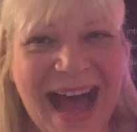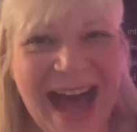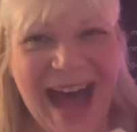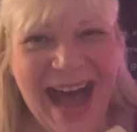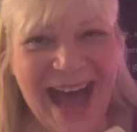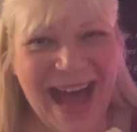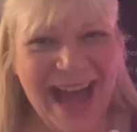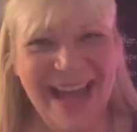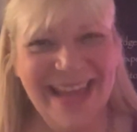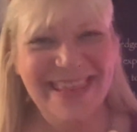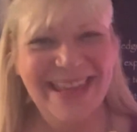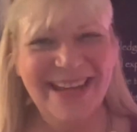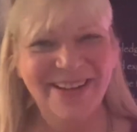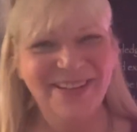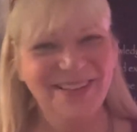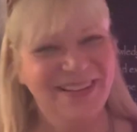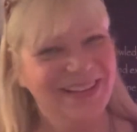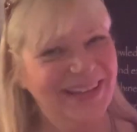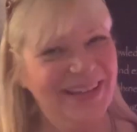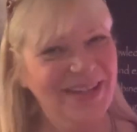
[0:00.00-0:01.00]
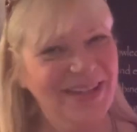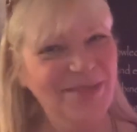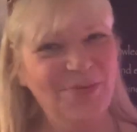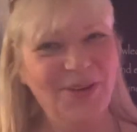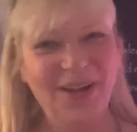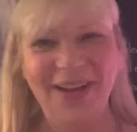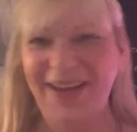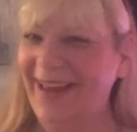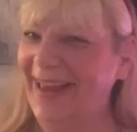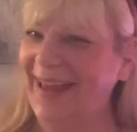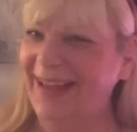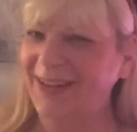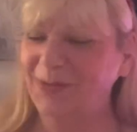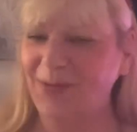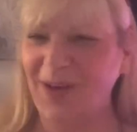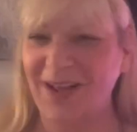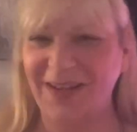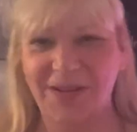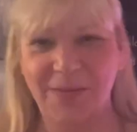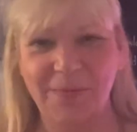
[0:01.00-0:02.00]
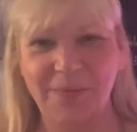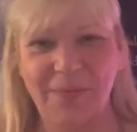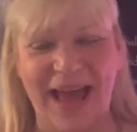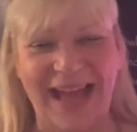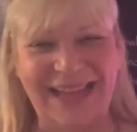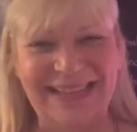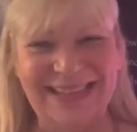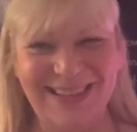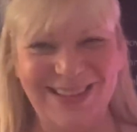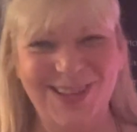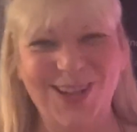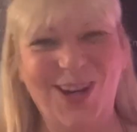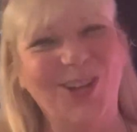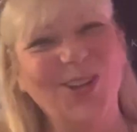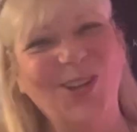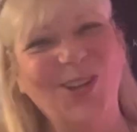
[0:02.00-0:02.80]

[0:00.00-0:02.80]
Hi there, Libra, and welcome back to Star